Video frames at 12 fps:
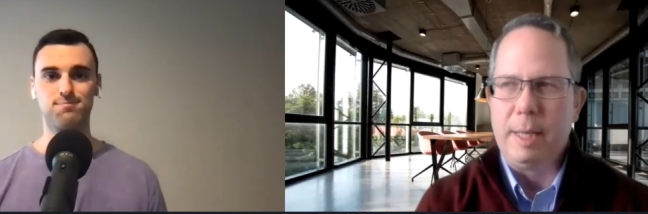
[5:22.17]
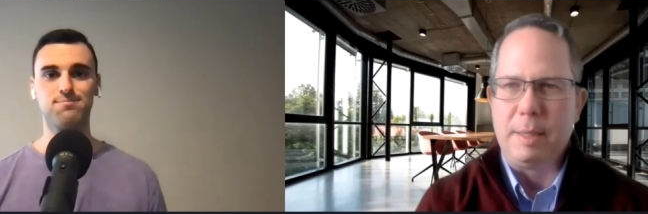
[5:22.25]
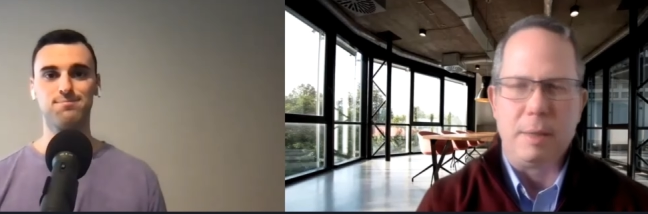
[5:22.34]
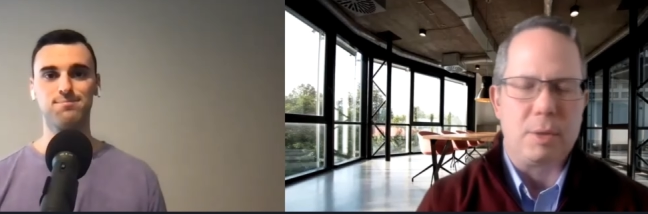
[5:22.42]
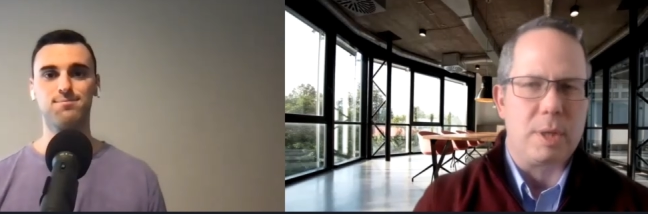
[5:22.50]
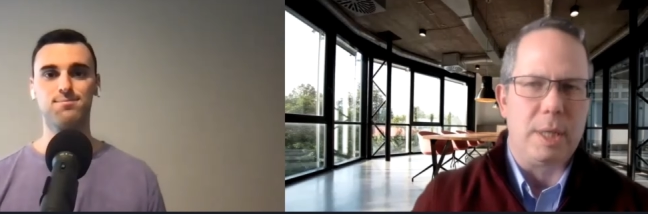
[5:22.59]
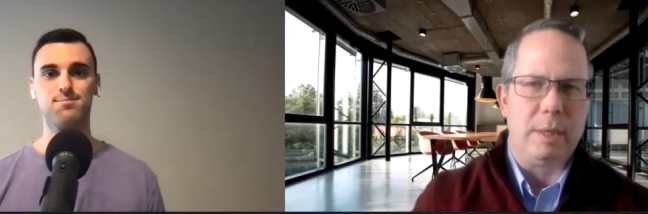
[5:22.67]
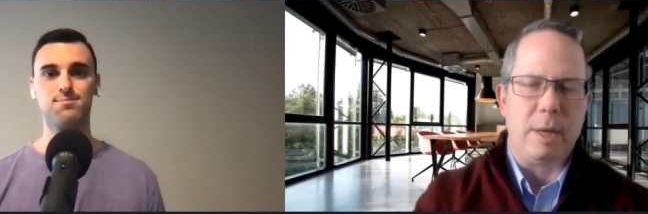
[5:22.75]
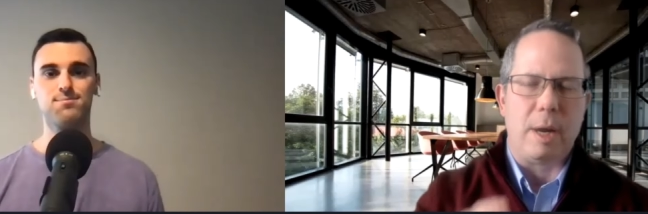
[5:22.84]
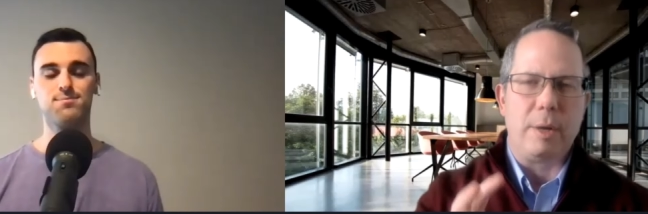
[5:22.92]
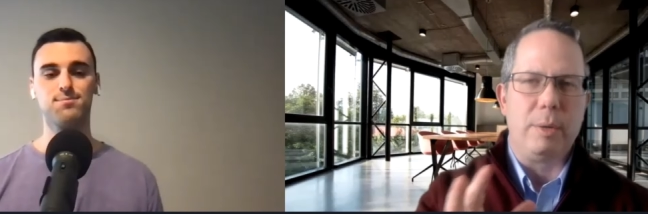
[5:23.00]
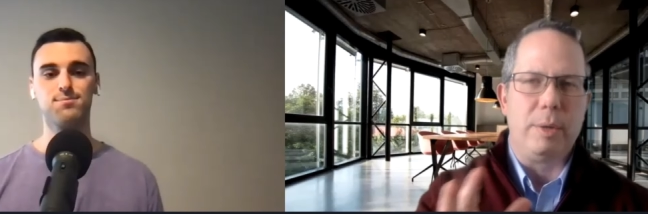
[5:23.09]
Speaker 1: It's interesting in
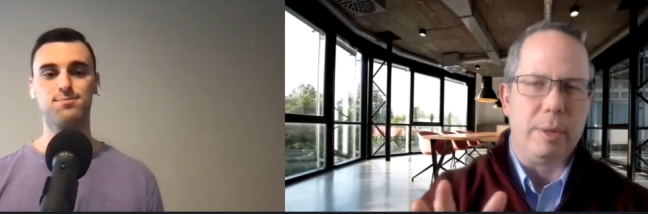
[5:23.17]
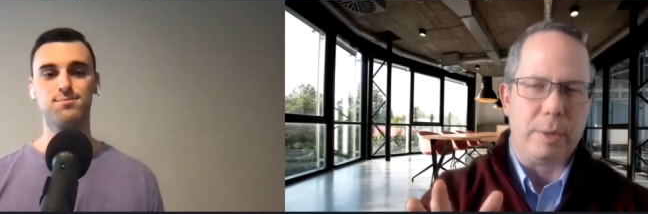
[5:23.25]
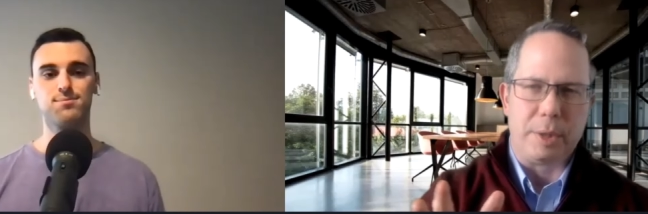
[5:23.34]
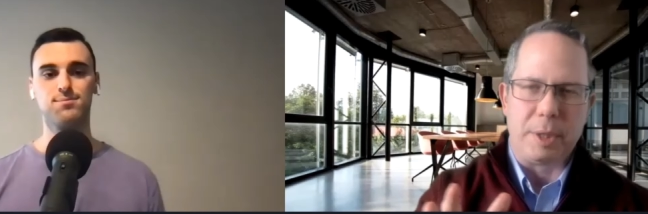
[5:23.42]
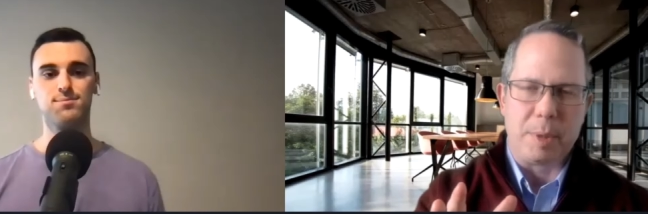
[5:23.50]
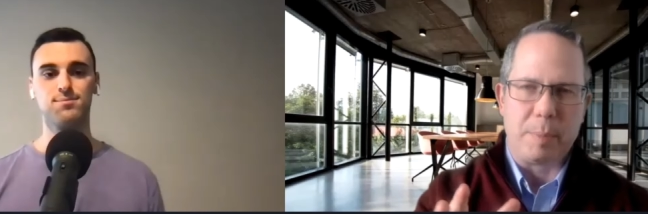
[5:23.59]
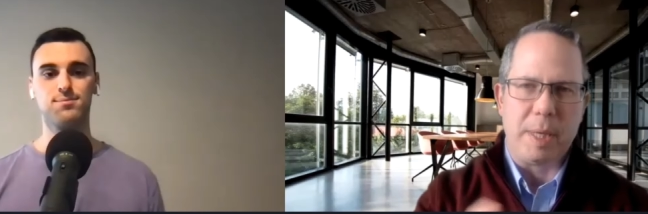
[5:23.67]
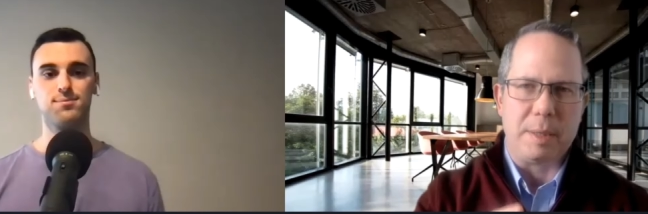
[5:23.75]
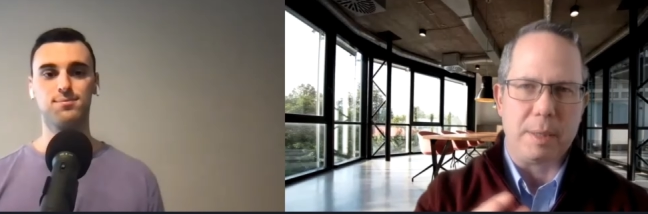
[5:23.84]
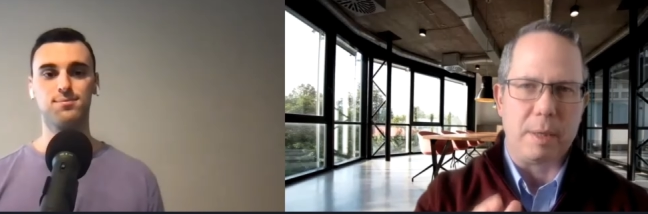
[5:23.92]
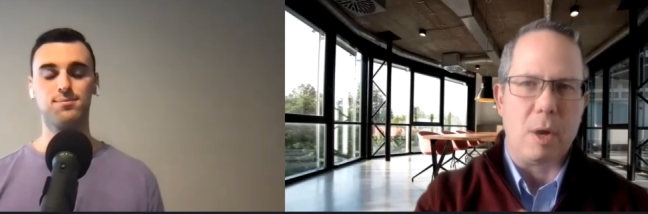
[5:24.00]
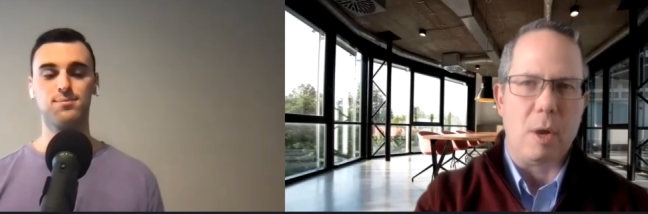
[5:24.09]
the auto dealership
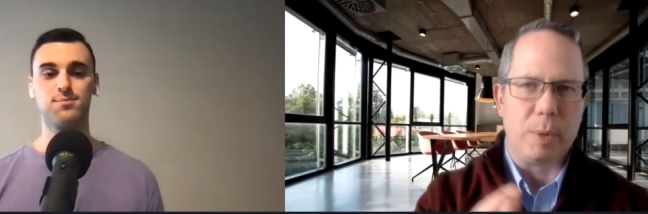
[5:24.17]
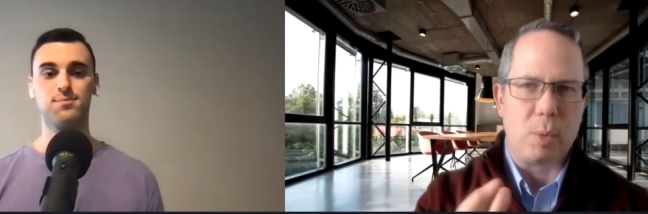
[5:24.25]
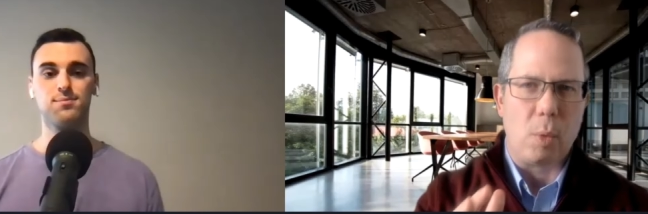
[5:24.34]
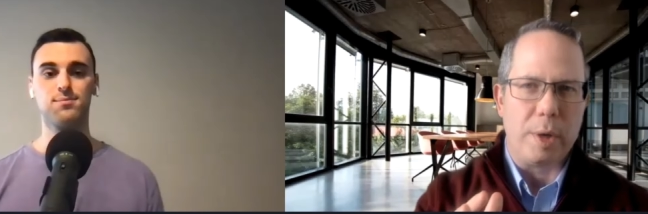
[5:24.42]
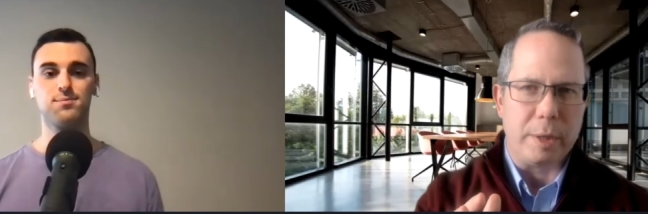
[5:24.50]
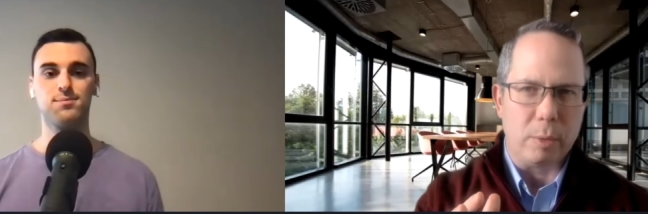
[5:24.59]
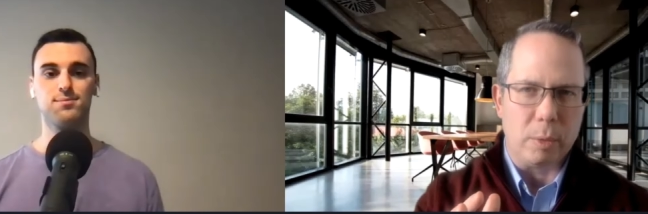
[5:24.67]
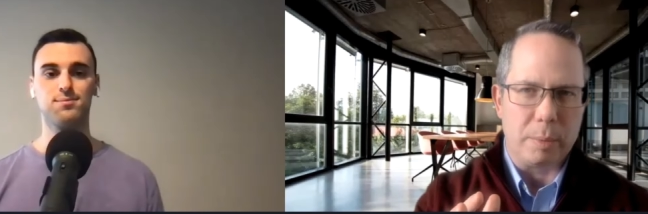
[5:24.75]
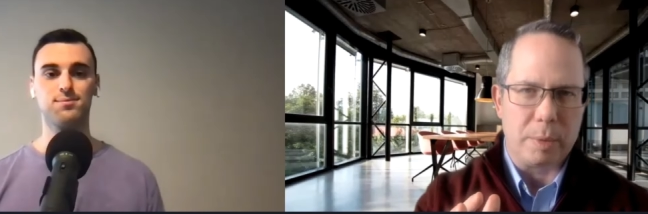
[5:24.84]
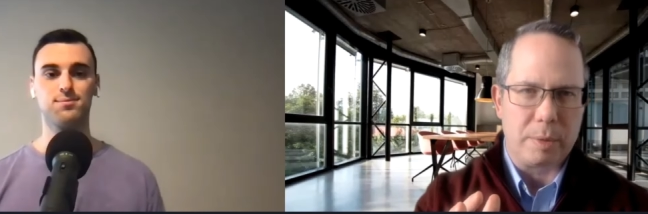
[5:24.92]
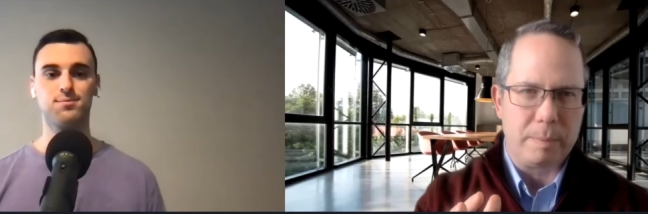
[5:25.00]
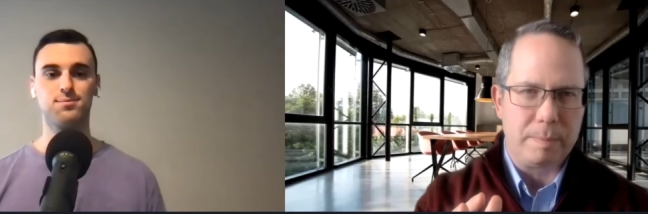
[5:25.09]
space, they call them 20
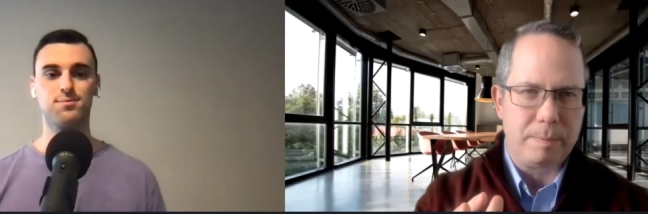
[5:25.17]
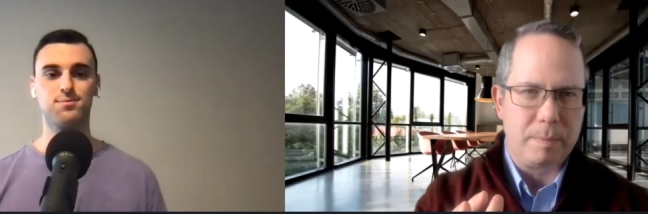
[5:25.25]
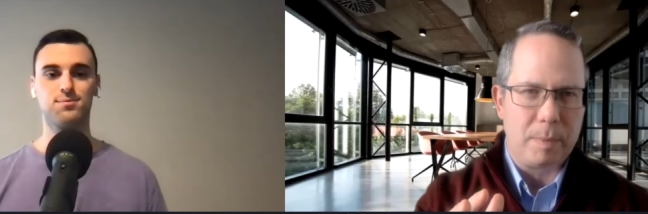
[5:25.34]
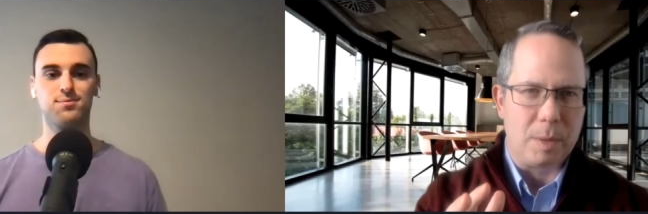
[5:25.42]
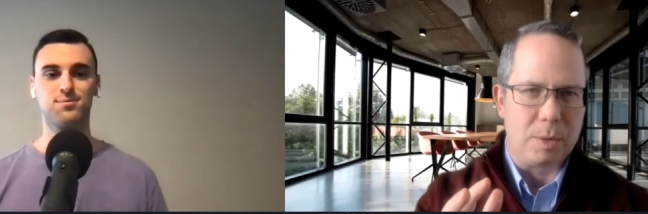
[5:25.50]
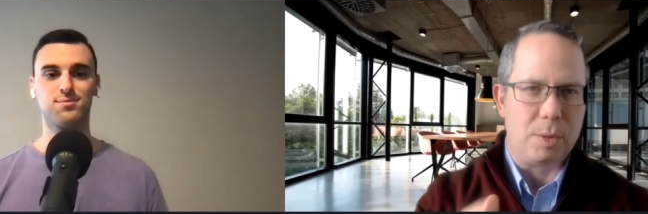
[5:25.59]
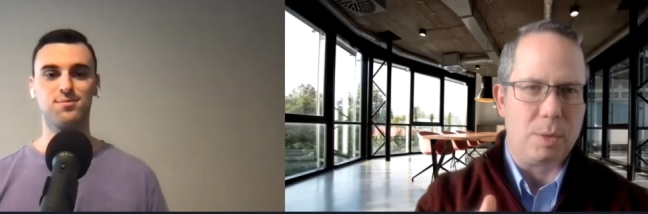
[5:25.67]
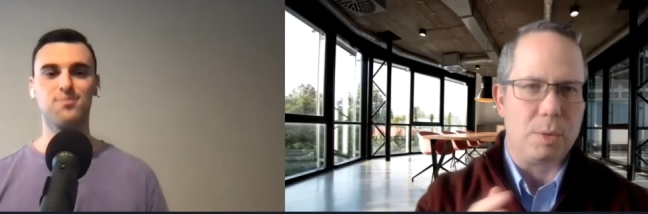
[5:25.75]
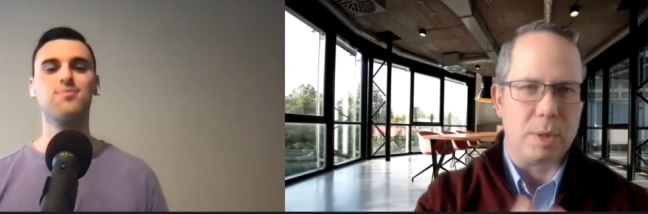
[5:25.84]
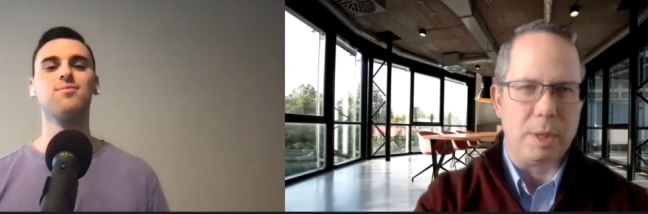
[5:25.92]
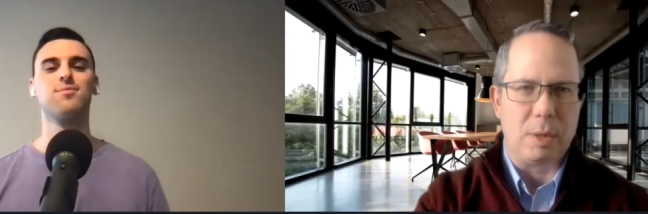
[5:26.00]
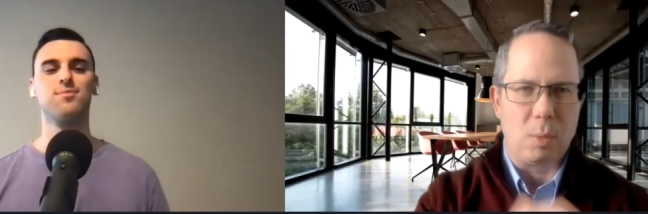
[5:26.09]
groups because there's
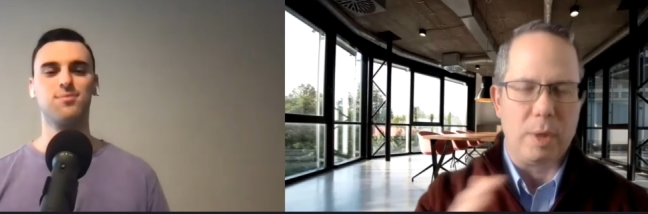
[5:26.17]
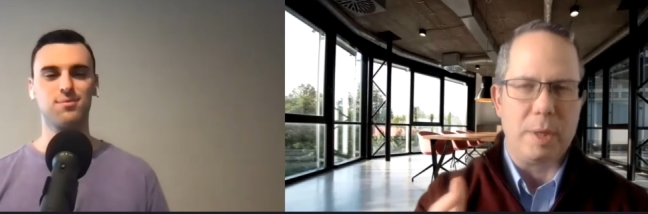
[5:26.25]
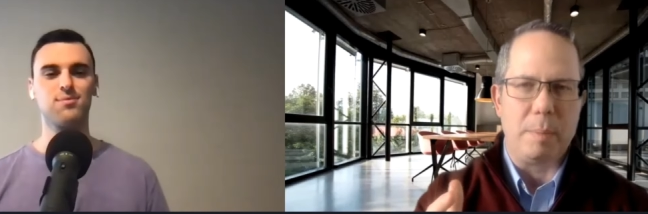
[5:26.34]
usually hmm.